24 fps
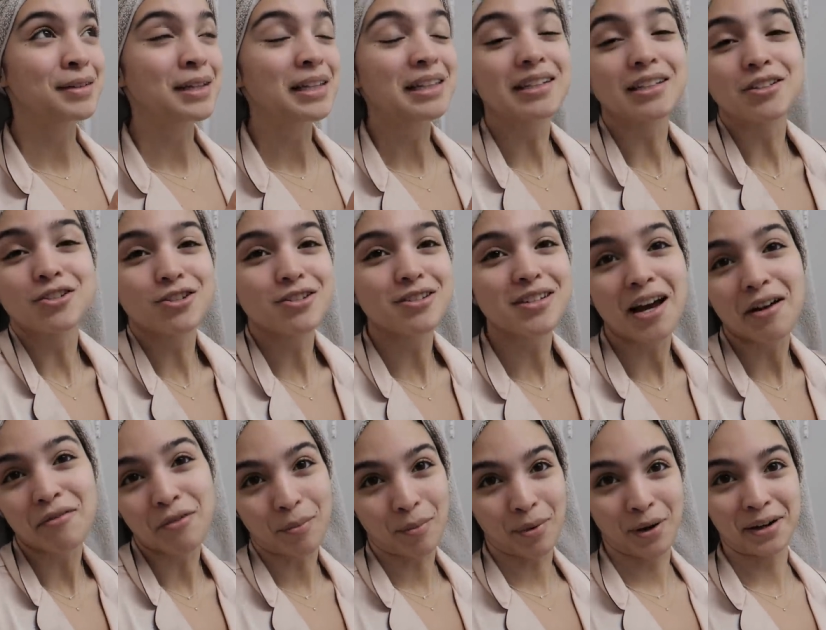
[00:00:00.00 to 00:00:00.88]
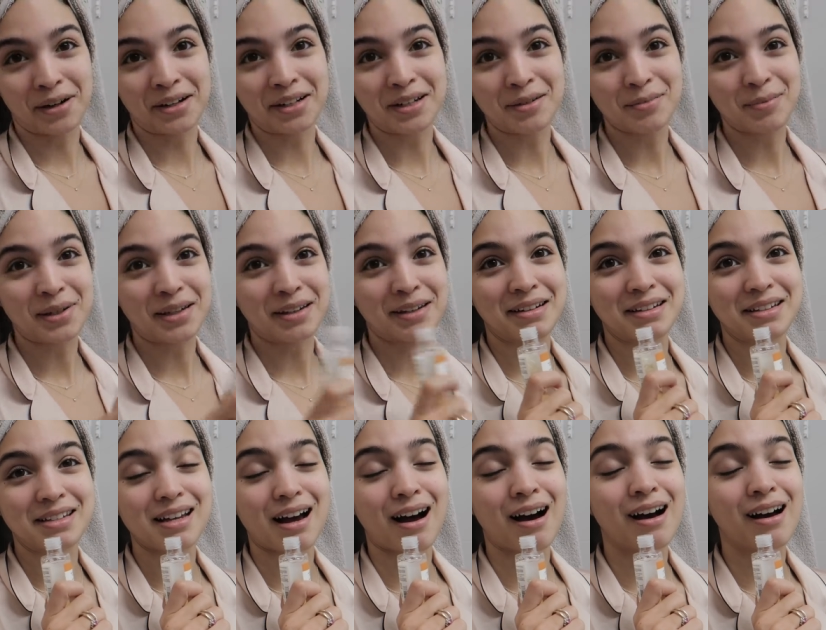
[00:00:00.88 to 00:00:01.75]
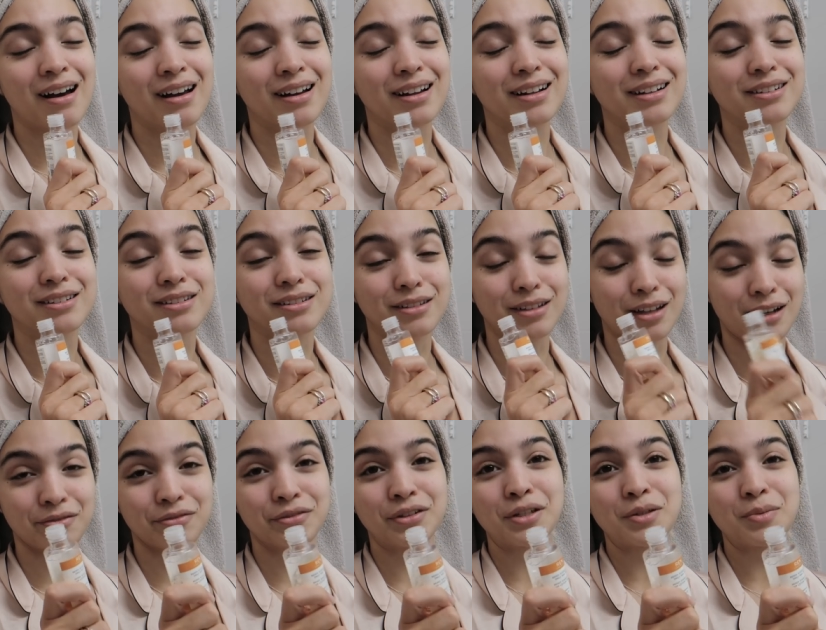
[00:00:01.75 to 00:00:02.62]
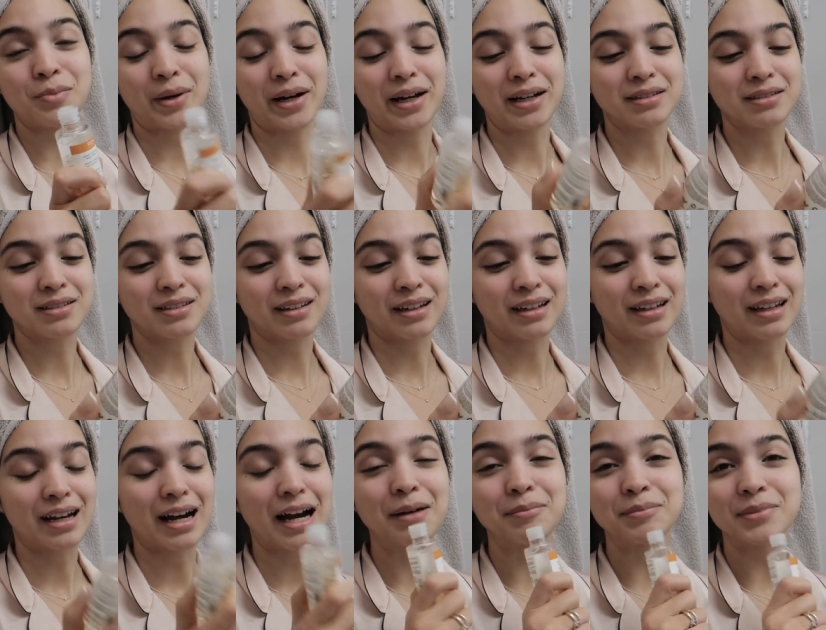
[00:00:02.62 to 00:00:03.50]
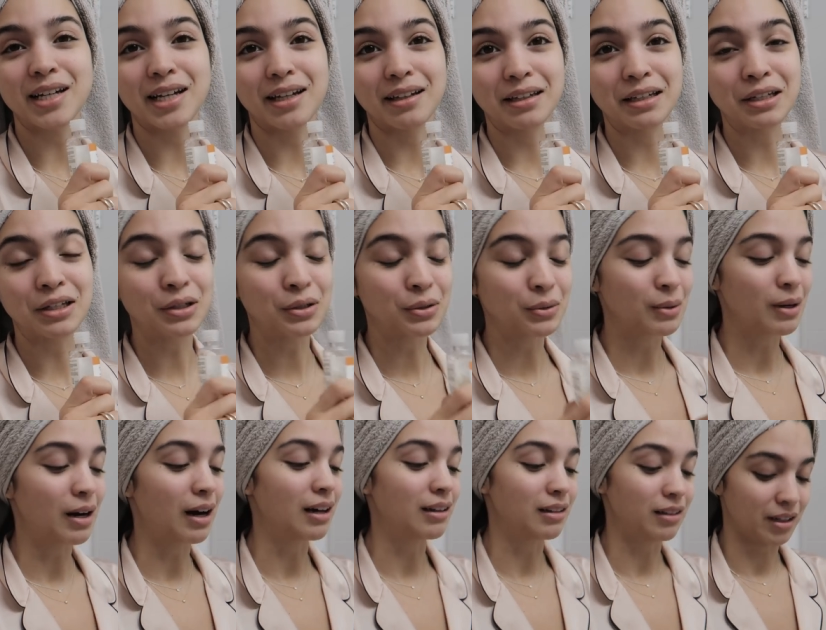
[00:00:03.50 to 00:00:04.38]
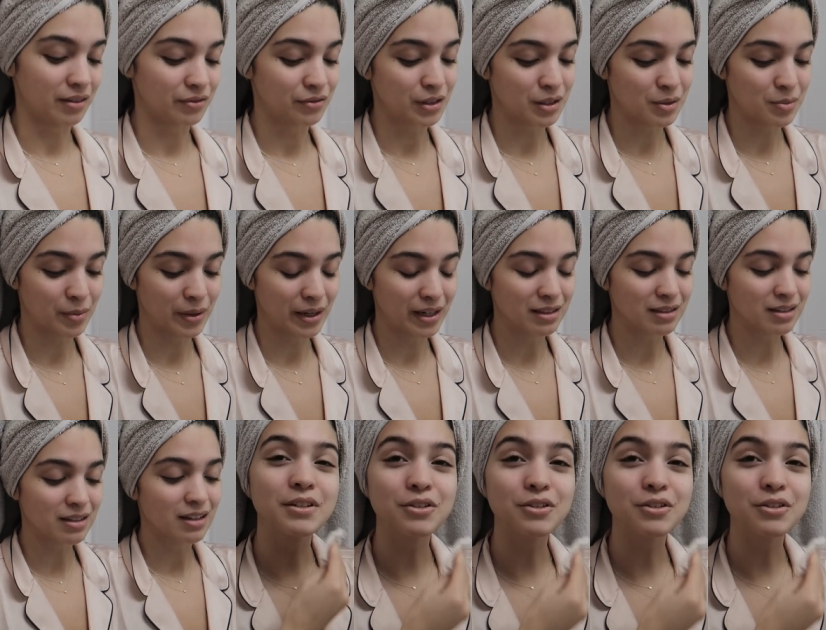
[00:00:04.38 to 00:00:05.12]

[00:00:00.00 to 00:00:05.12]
let's just have a party because I love this brand. Like I'm telling you, I love this brand.